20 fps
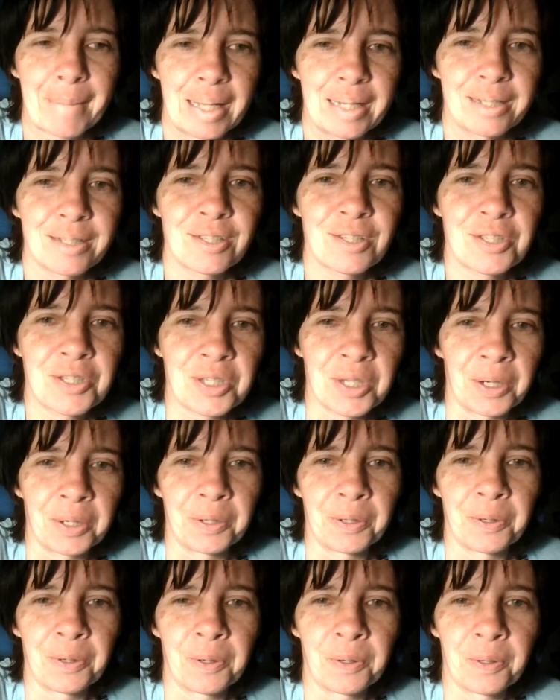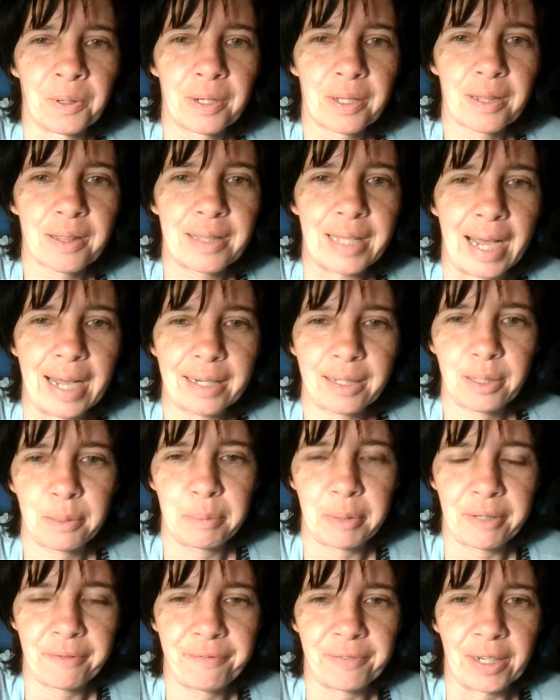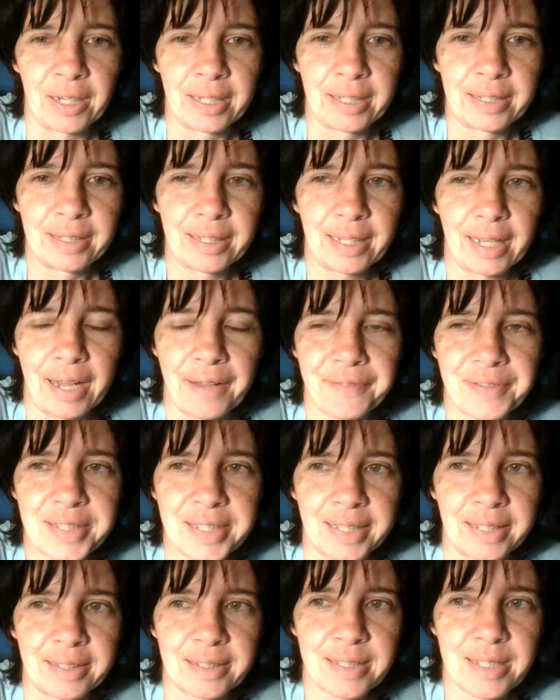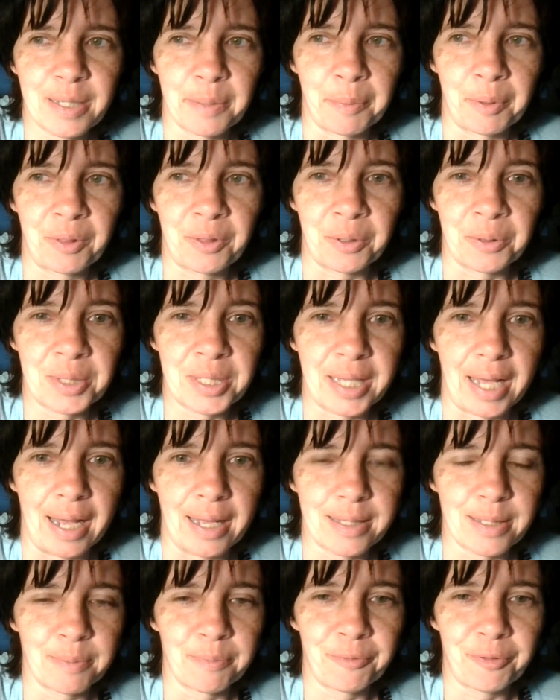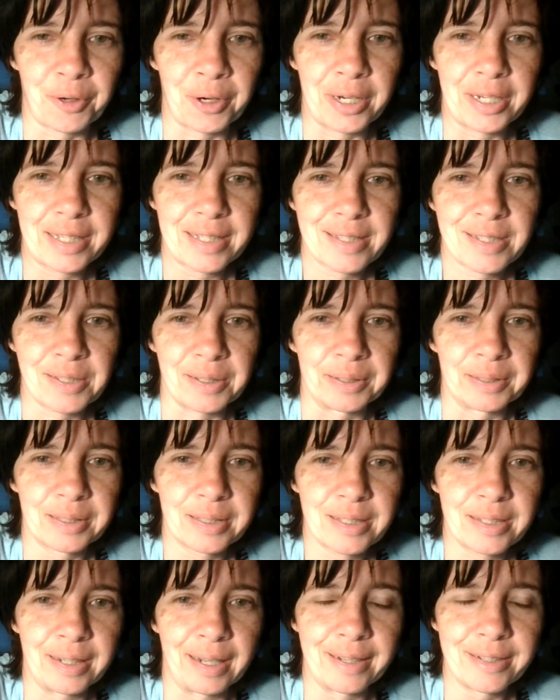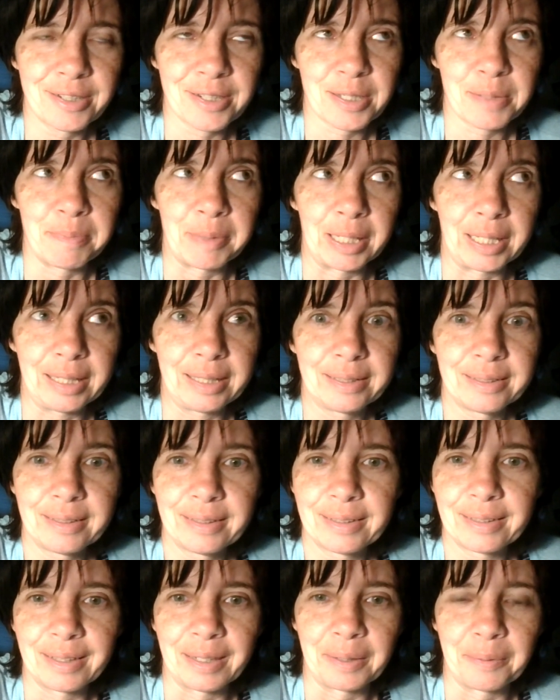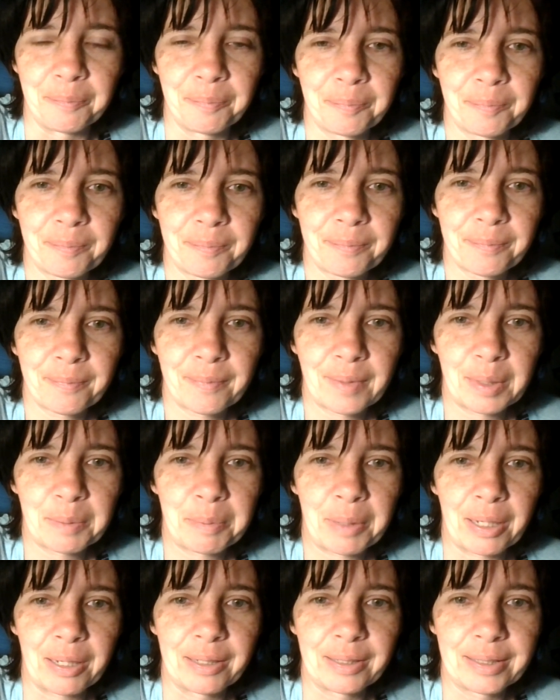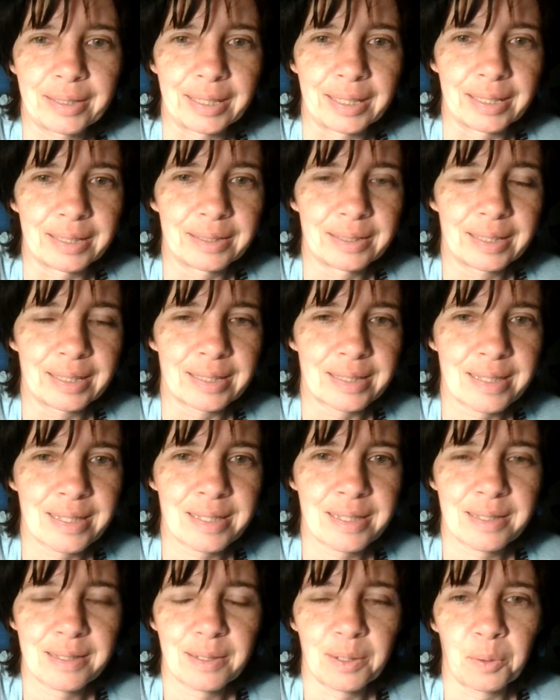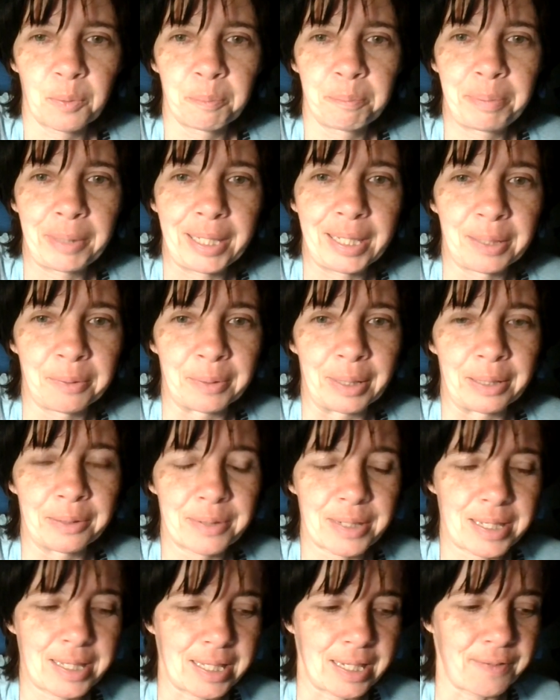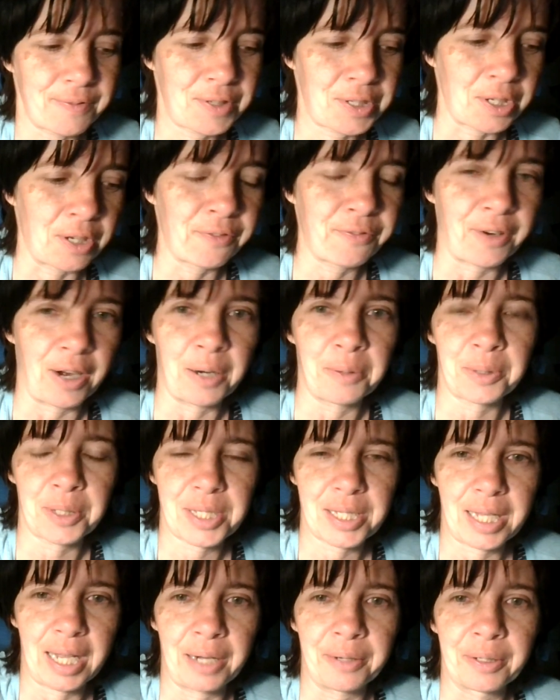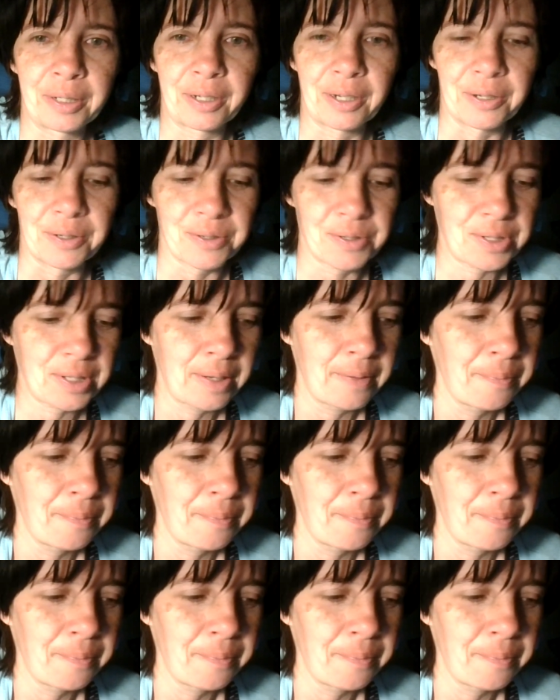So that could be fun. I've seen some enthusiasm for it, so it's not just me. Apparently it's being well received so far. We'll see how it goes.